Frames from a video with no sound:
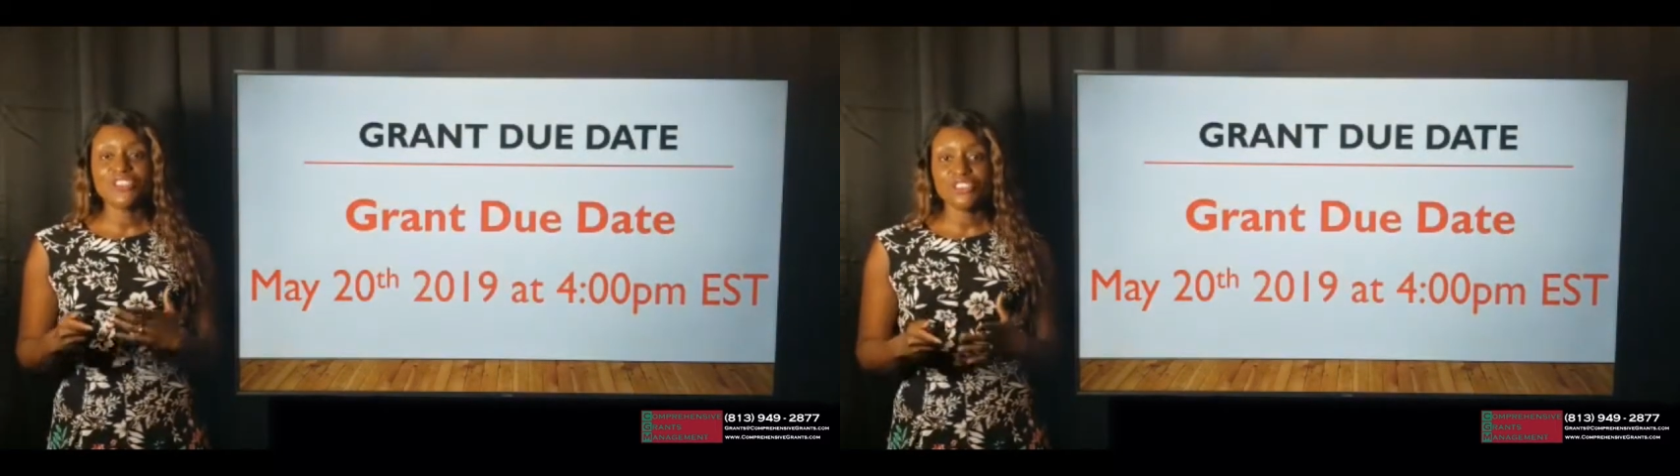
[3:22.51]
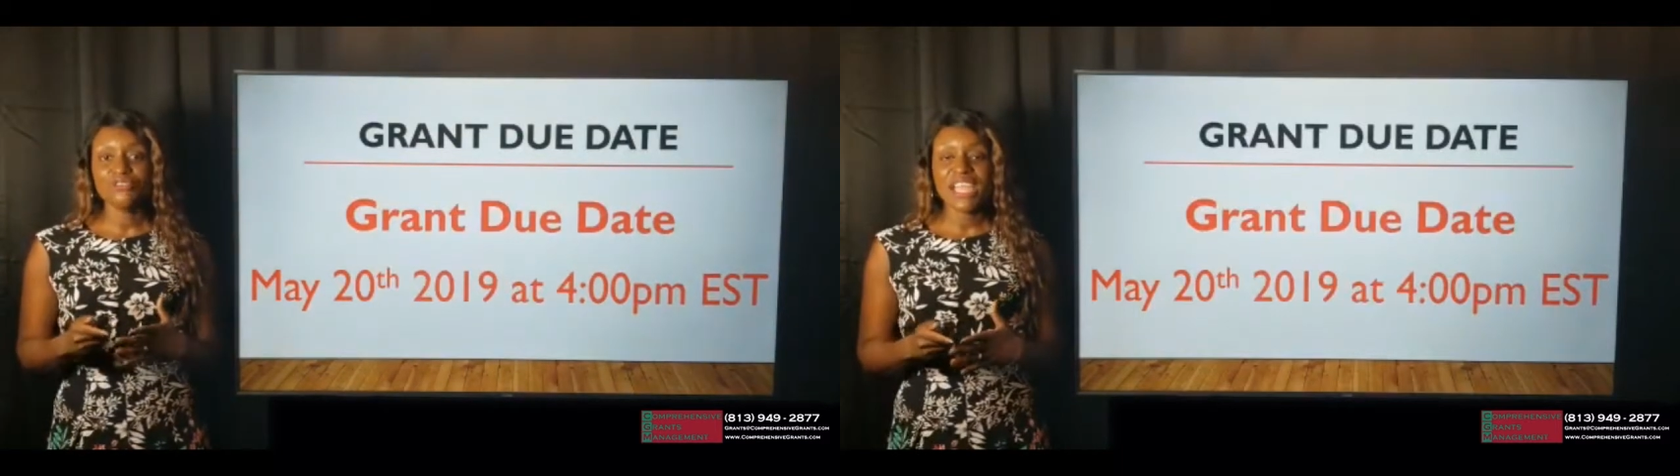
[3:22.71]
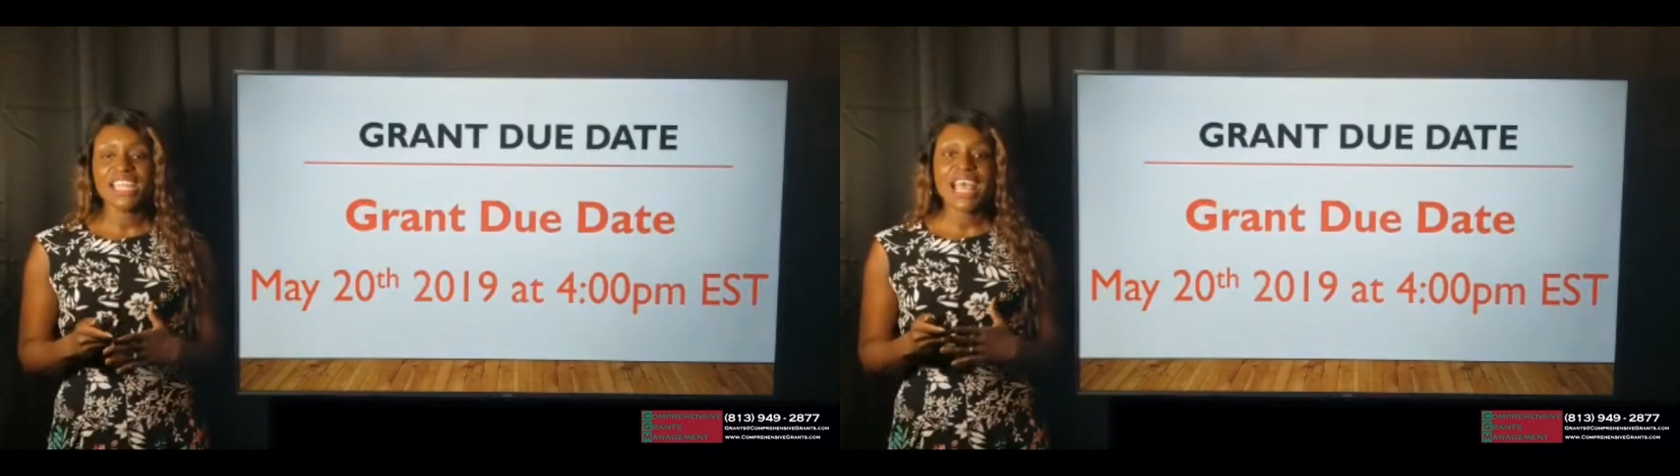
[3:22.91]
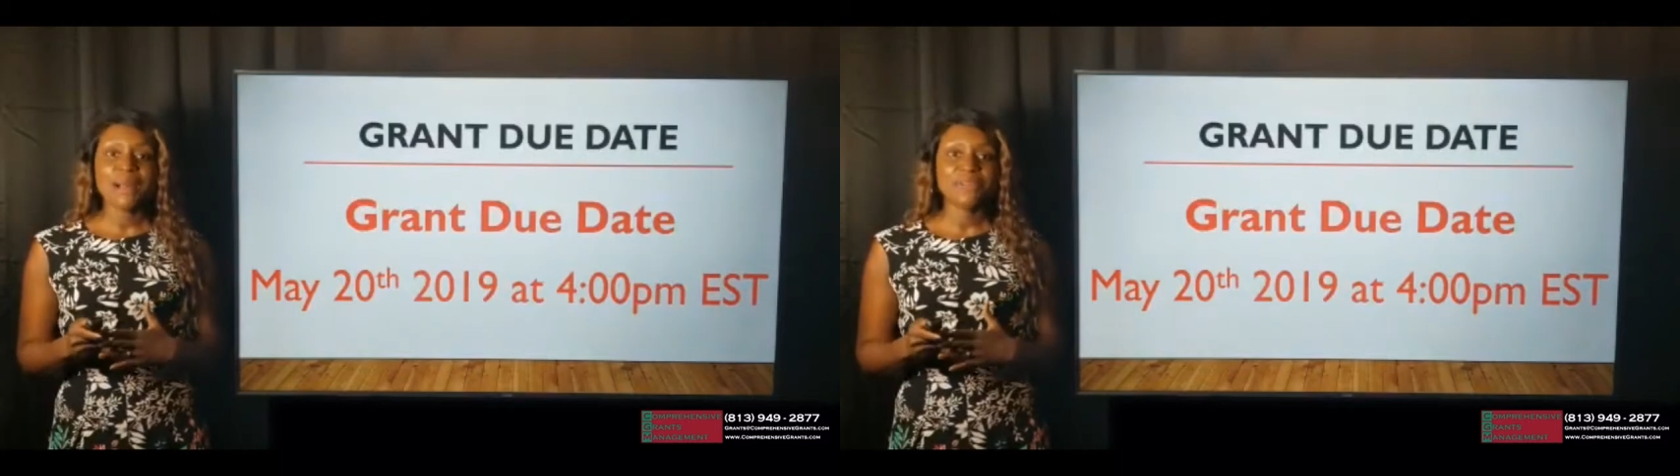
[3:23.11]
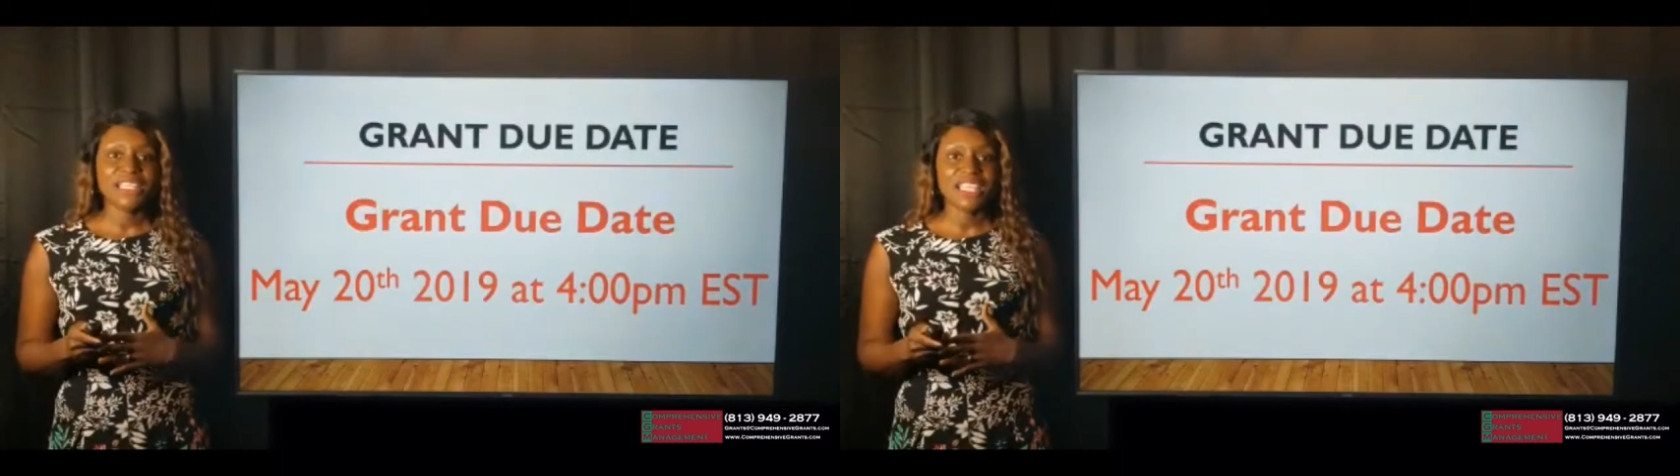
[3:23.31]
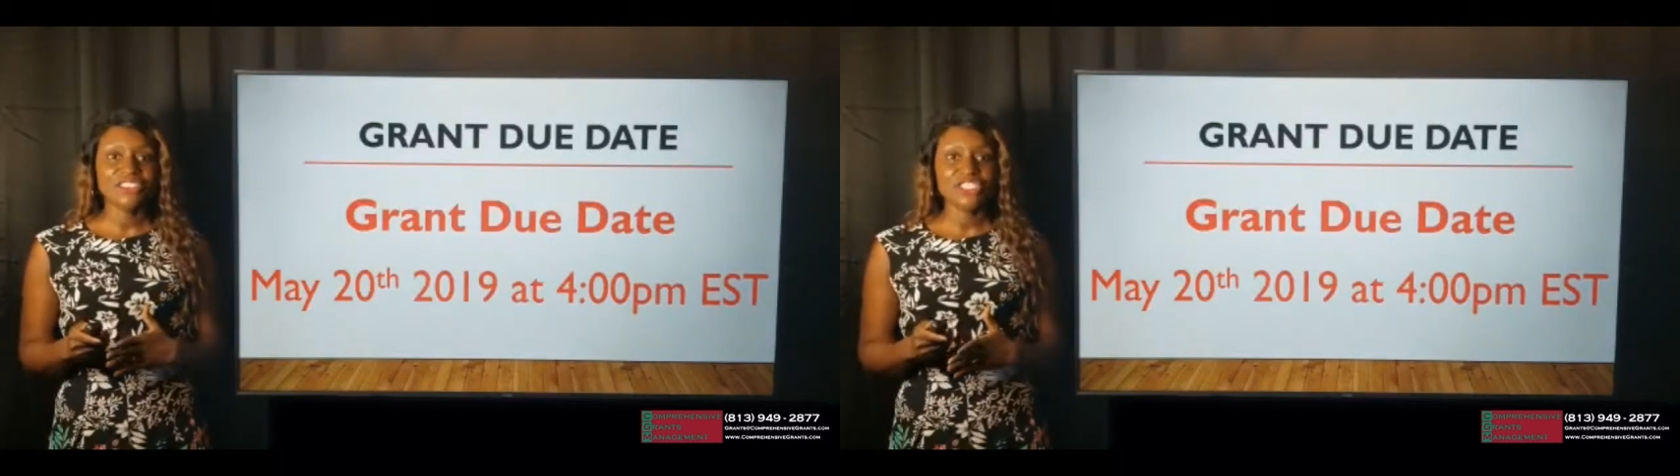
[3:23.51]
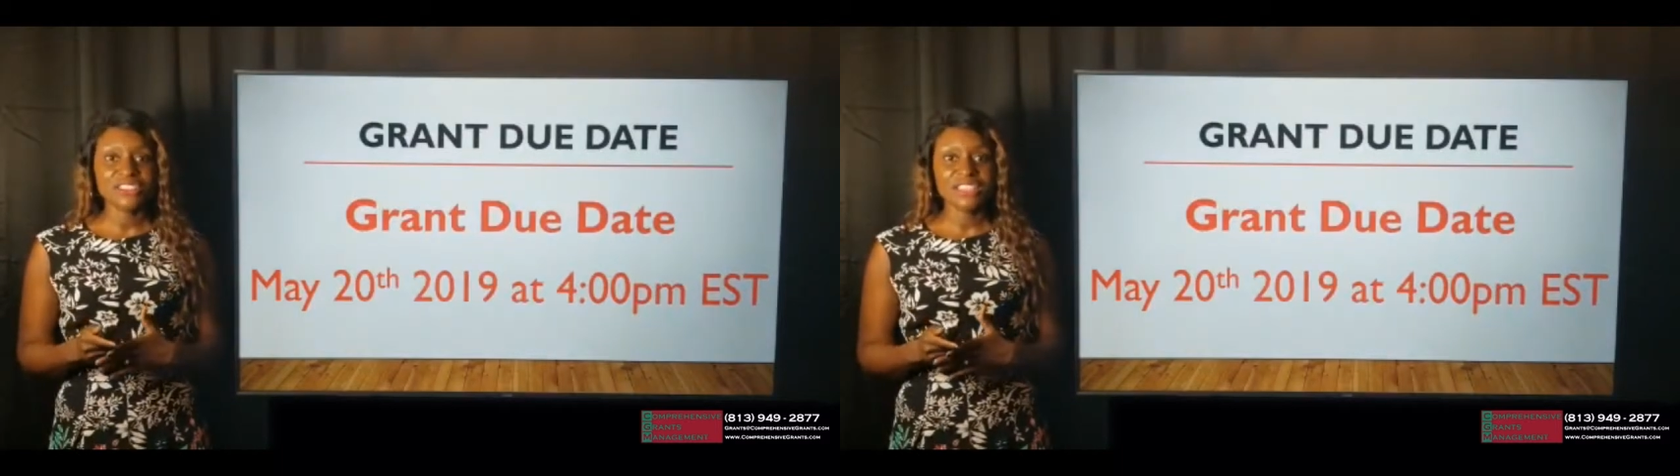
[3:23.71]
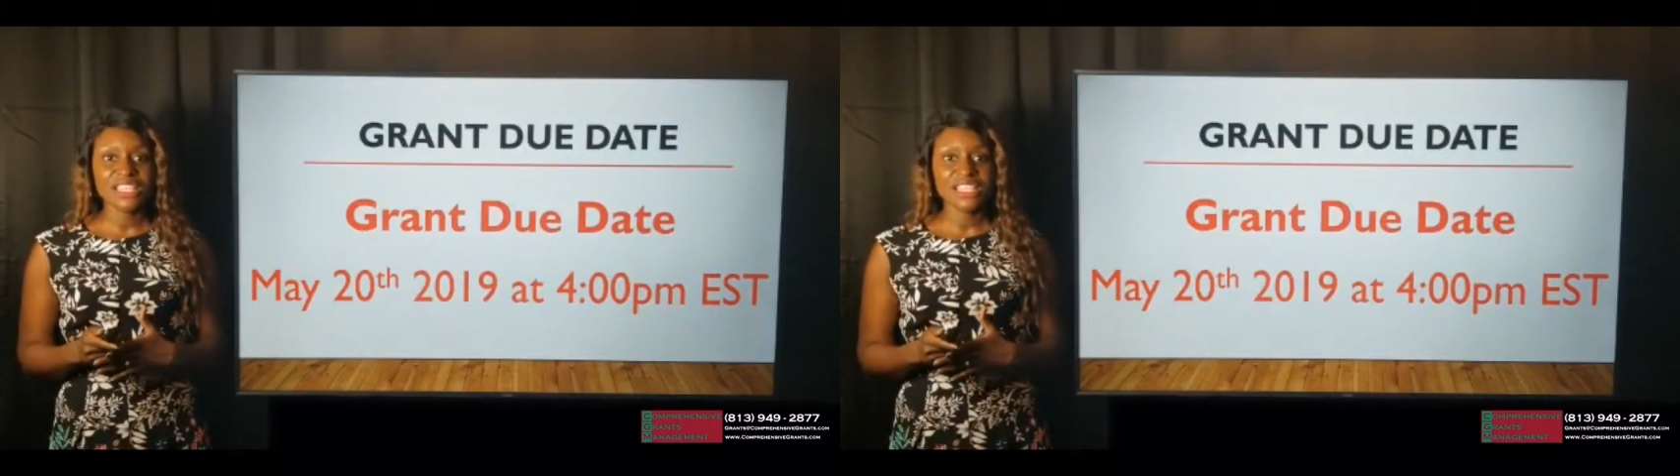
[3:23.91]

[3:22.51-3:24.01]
your grant applications